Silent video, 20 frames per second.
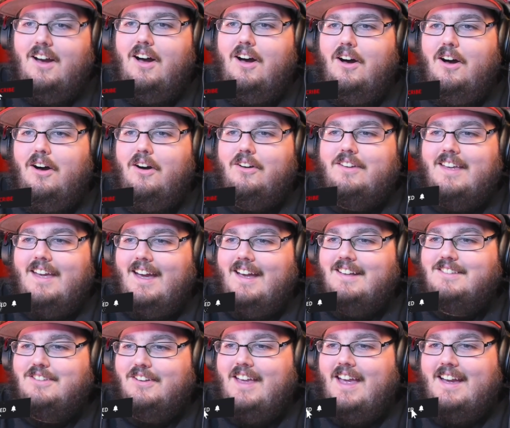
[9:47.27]
Oh,
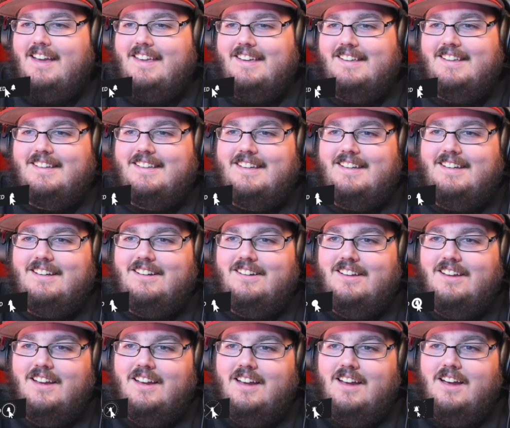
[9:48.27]
okay. So yeah, Kill la Kill,
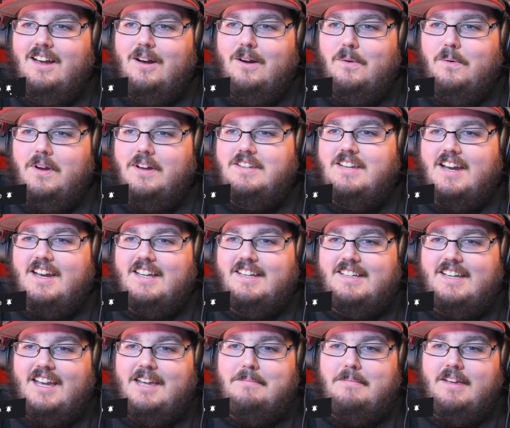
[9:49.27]
Witch
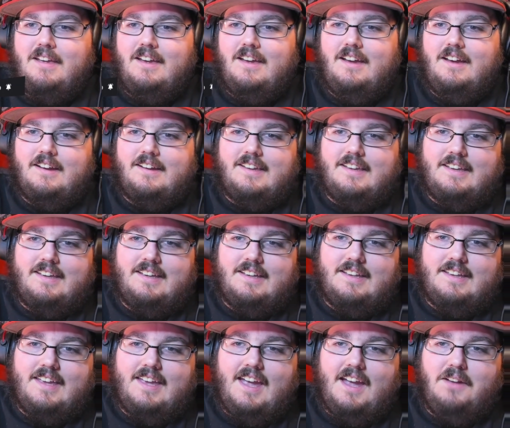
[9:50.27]
Academia.
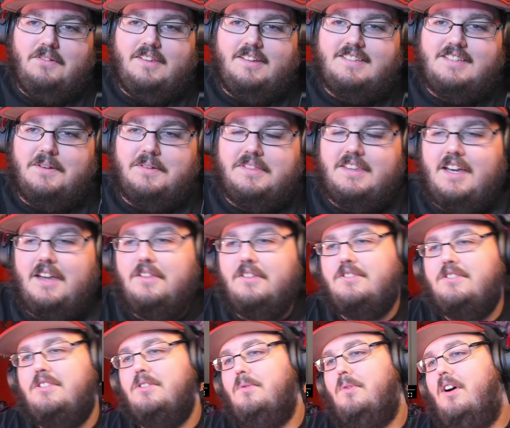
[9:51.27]
Can't really tell what the other
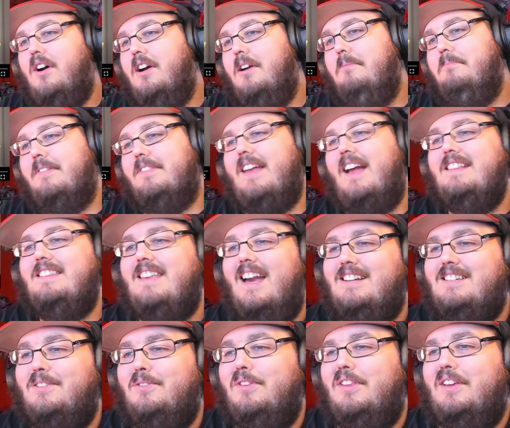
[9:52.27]
two are, but that's
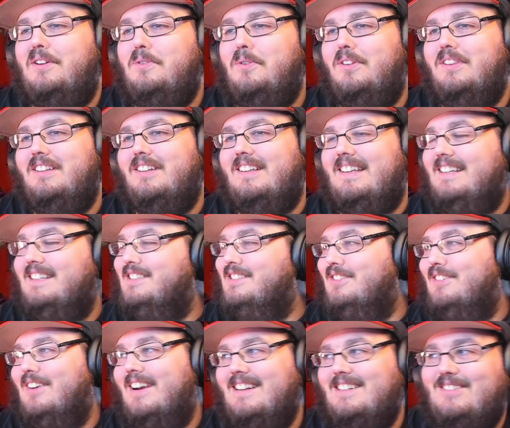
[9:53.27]
actually really cool little
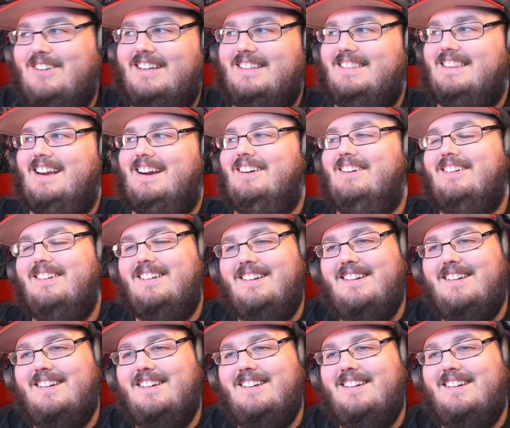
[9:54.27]
Easter eggs right there.